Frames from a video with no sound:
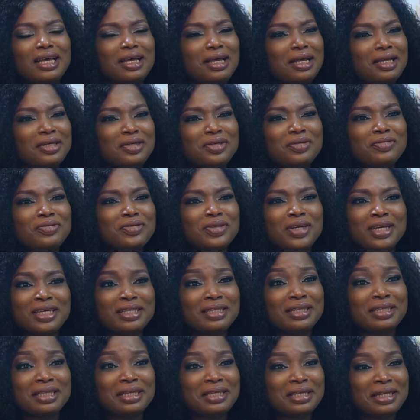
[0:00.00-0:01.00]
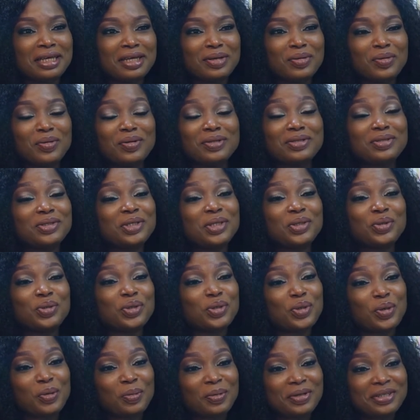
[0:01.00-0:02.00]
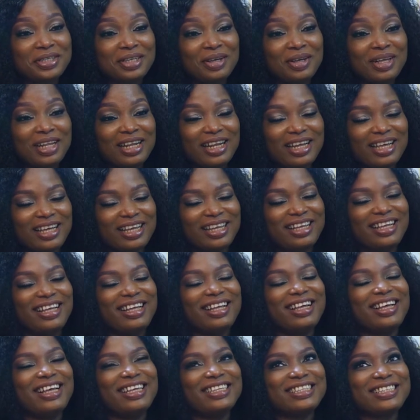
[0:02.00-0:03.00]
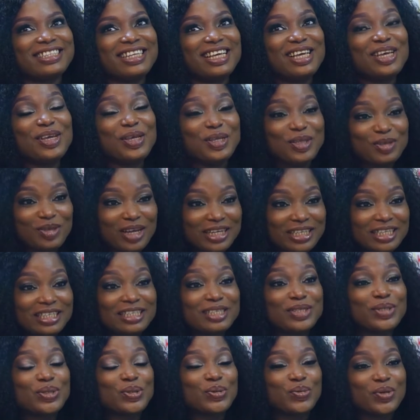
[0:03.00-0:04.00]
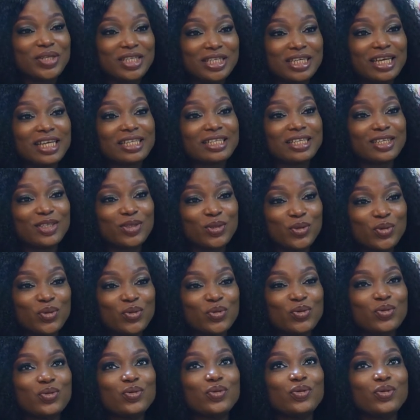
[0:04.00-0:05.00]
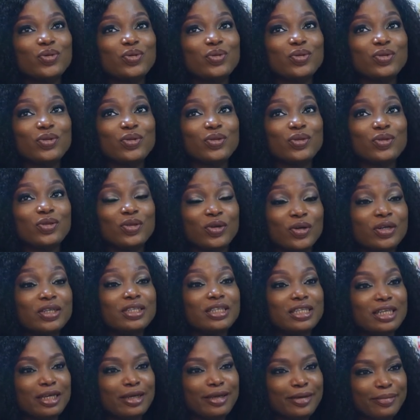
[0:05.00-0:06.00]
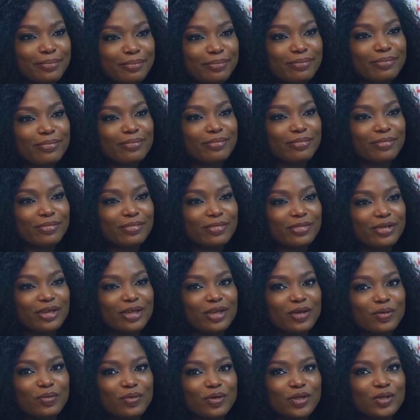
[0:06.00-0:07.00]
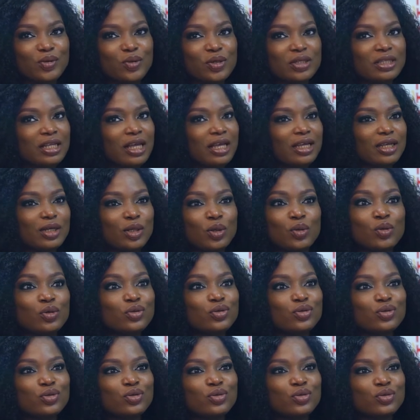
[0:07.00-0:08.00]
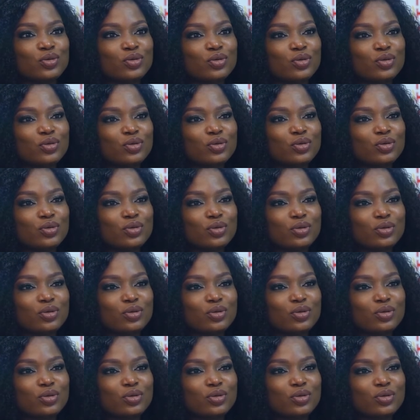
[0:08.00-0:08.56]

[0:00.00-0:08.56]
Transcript: I didn't even know anything, like what do they do in commercial class? So I did a switch S S two third term, which was like close to